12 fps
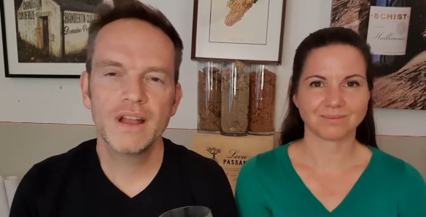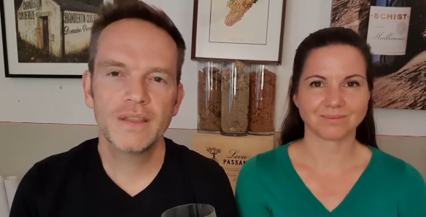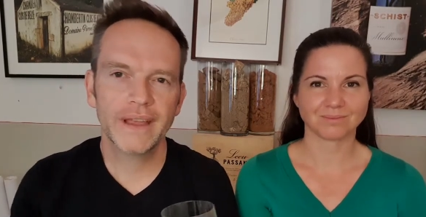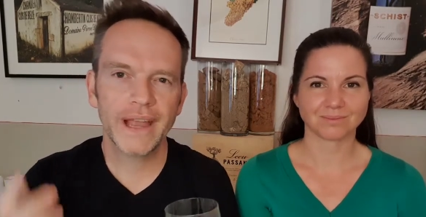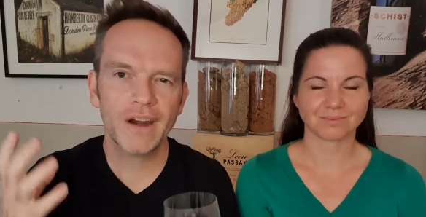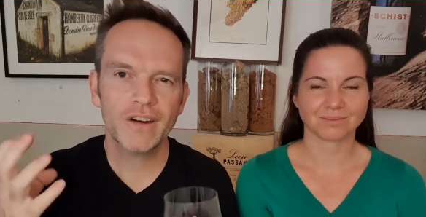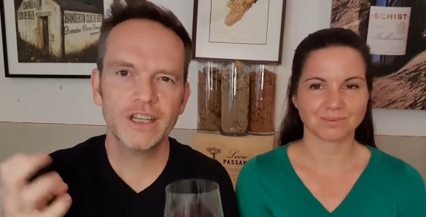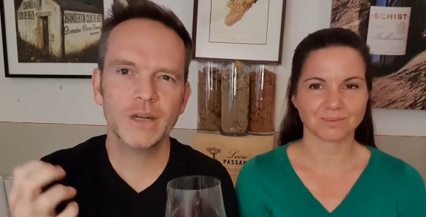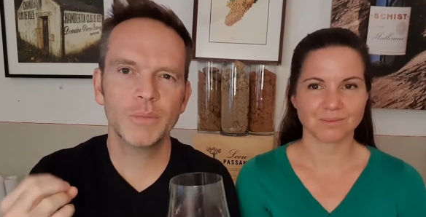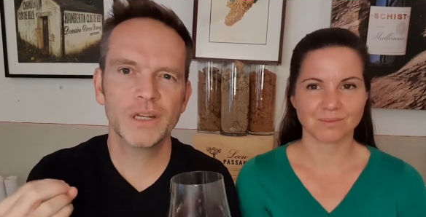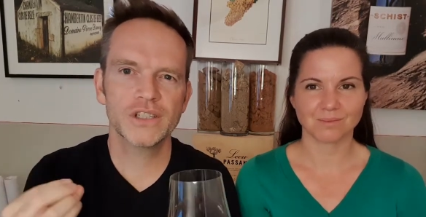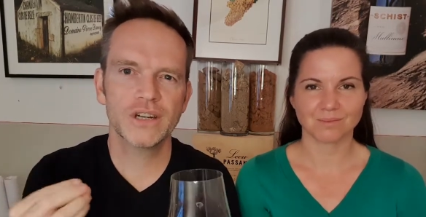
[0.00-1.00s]
Speaker 1: The
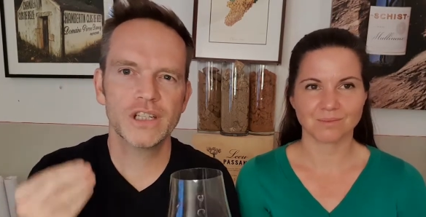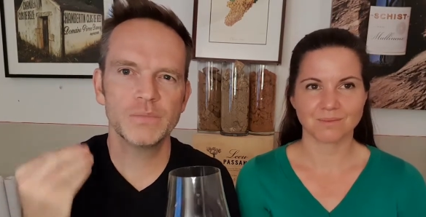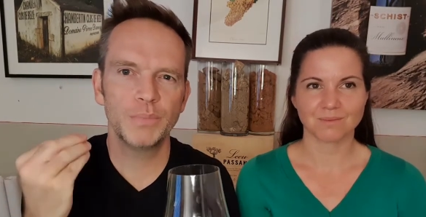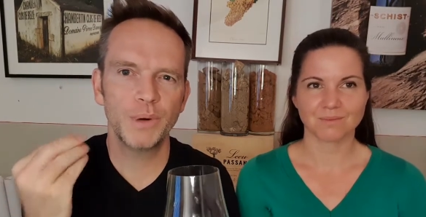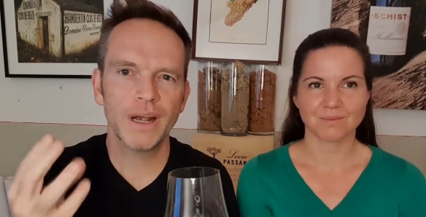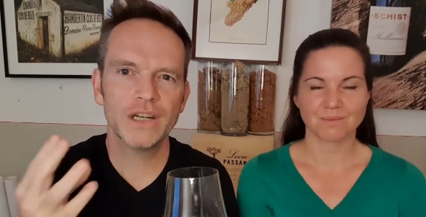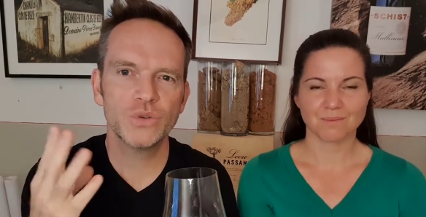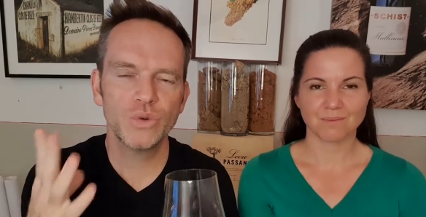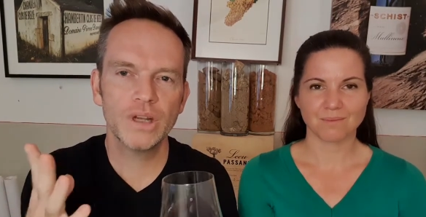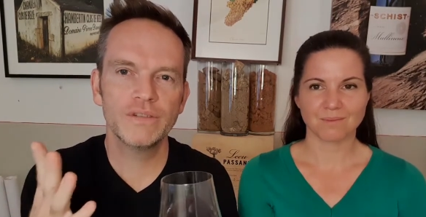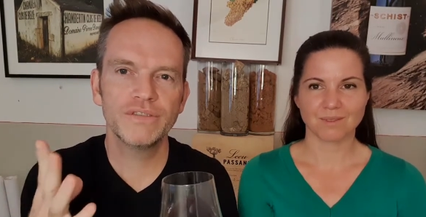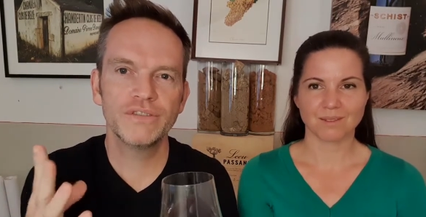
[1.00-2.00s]
Carignan brings a nice bright
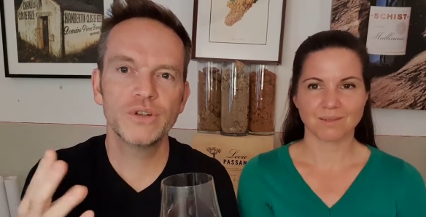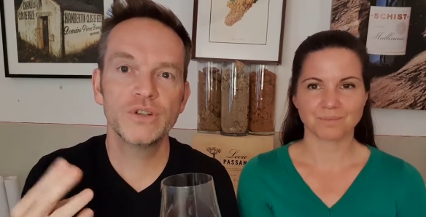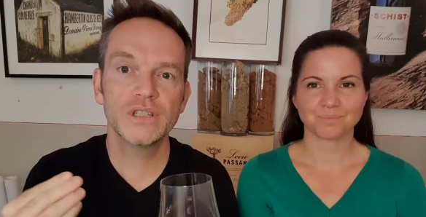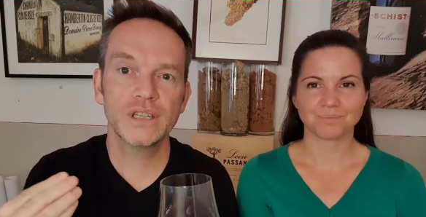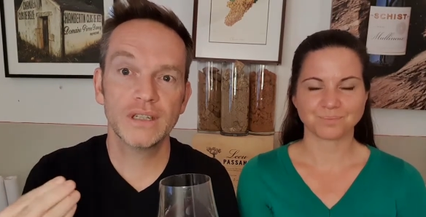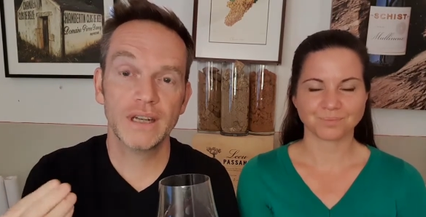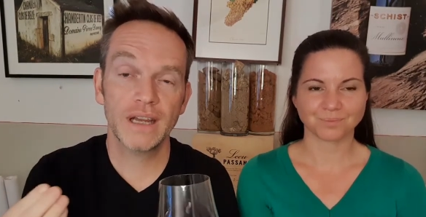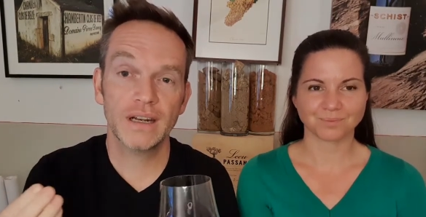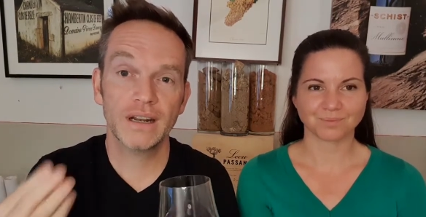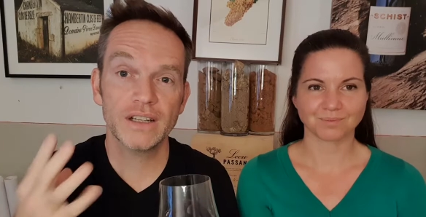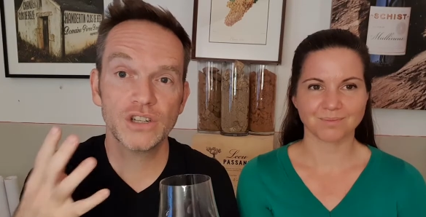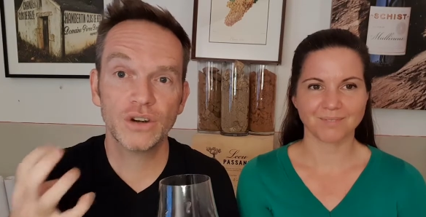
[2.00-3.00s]
red fruit and, and a
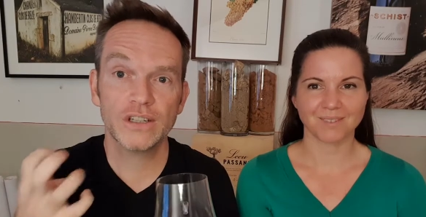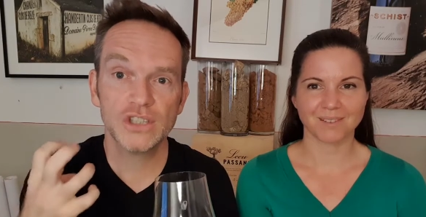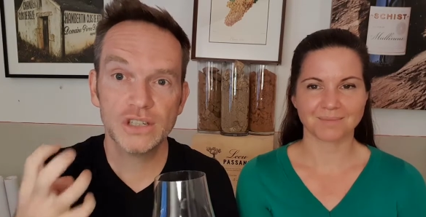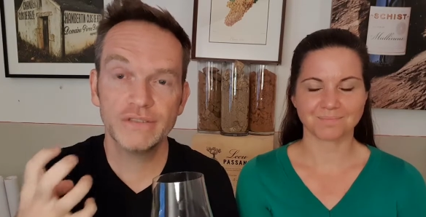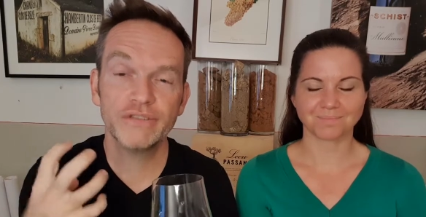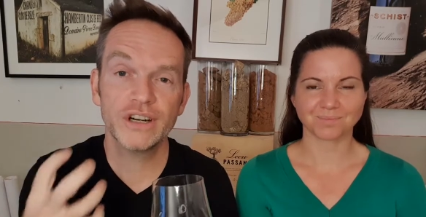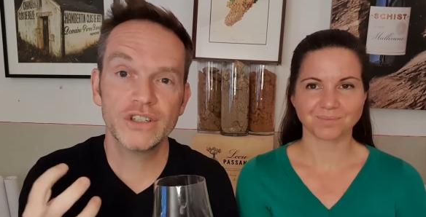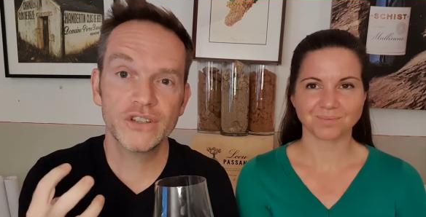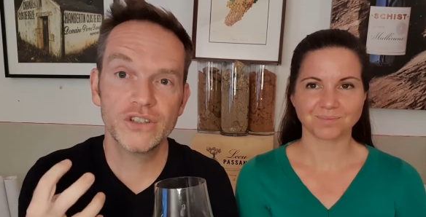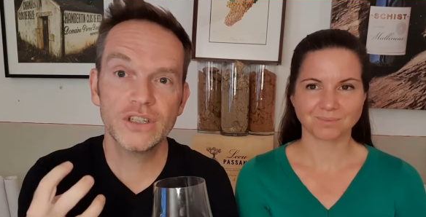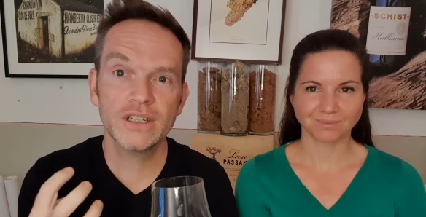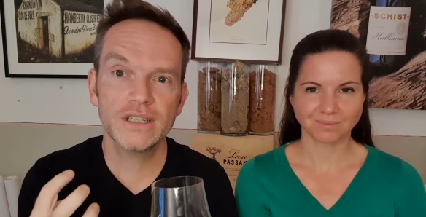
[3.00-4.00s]
nice crunchy fresh
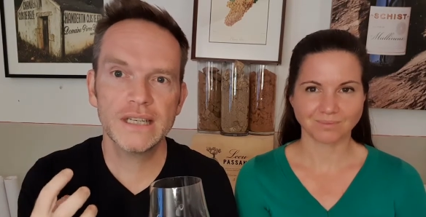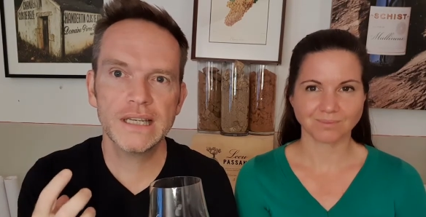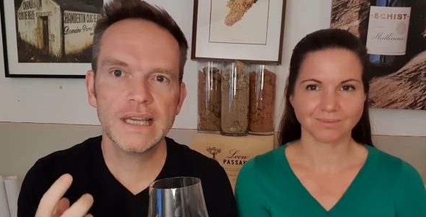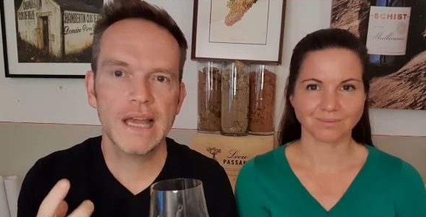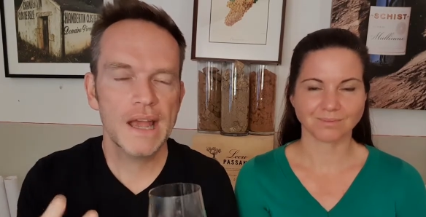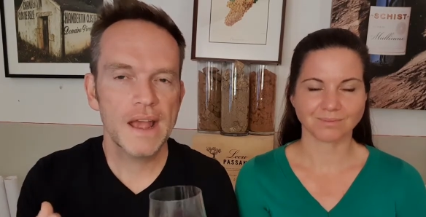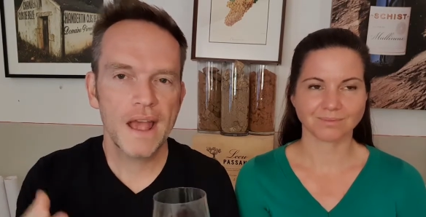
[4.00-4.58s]
acidity.